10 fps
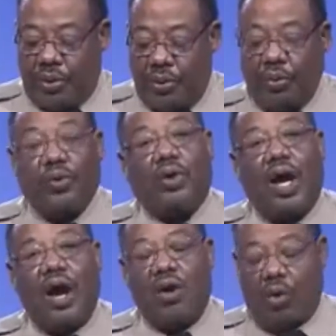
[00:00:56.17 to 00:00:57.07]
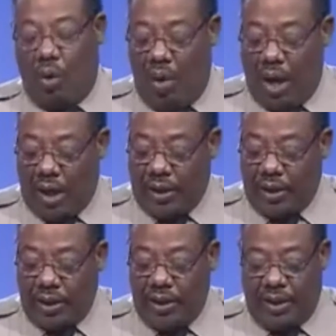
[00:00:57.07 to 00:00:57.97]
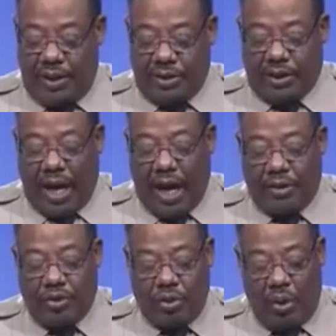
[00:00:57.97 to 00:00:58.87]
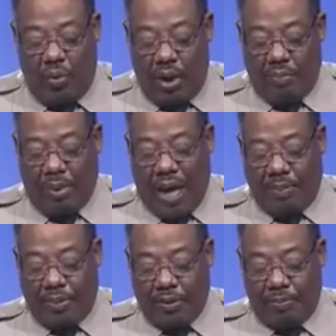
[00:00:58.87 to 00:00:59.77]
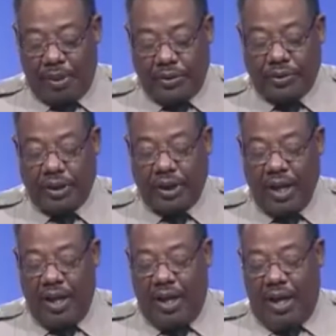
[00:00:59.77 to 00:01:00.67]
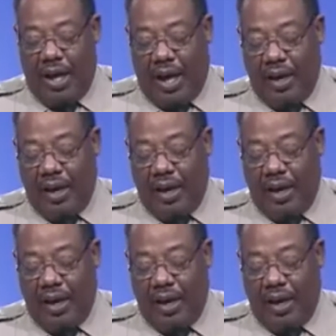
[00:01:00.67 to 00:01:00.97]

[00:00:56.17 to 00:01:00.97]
the air quality inside 201 Poplar building and the